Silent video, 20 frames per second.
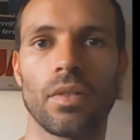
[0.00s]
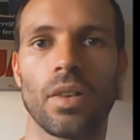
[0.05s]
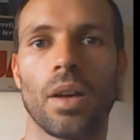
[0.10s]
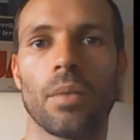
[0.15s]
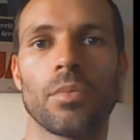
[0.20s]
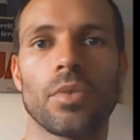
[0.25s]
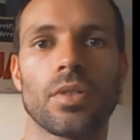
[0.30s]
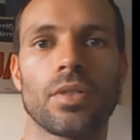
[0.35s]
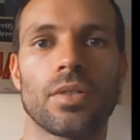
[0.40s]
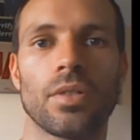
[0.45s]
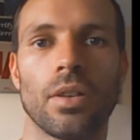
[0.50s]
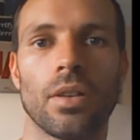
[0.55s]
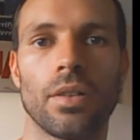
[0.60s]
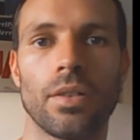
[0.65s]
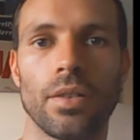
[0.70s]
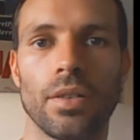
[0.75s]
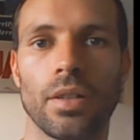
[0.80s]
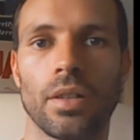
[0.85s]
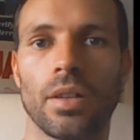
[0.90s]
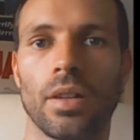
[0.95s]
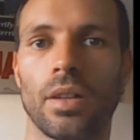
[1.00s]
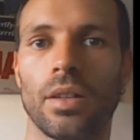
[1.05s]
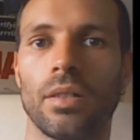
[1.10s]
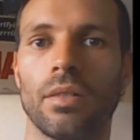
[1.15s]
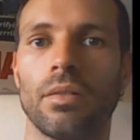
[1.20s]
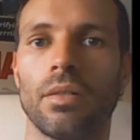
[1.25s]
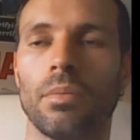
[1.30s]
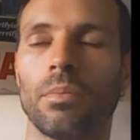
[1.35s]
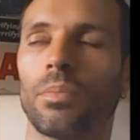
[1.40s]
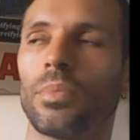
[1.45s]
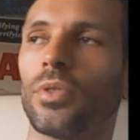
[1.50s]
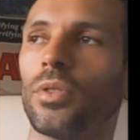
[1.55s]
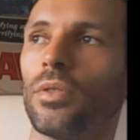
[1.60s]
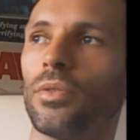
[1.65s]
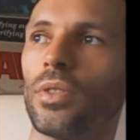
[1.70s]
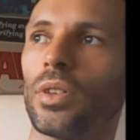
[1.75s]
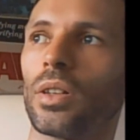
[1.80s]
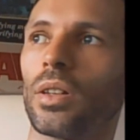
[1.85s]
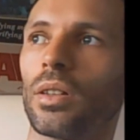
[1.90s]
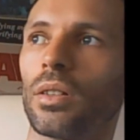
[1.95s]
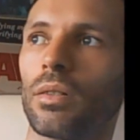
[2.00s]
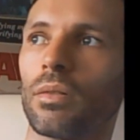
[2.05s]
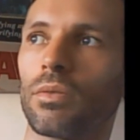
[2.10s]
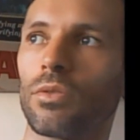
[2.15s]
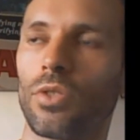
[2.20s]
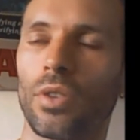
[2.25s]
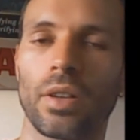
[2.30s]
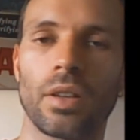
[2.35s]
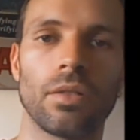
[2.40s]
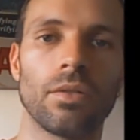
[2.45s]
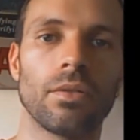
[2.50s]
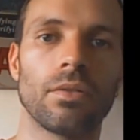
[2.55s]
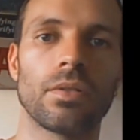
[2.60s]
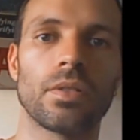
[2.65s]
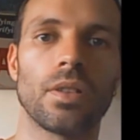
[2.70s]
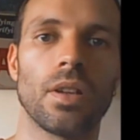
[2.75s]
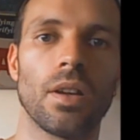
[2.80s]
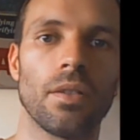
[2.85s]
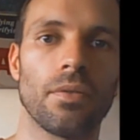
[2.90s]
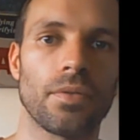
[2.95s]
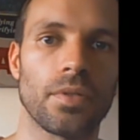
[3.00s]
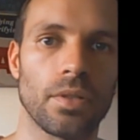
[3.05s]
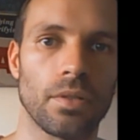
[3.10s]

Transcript: I'm just starting and improving and trying new stuff,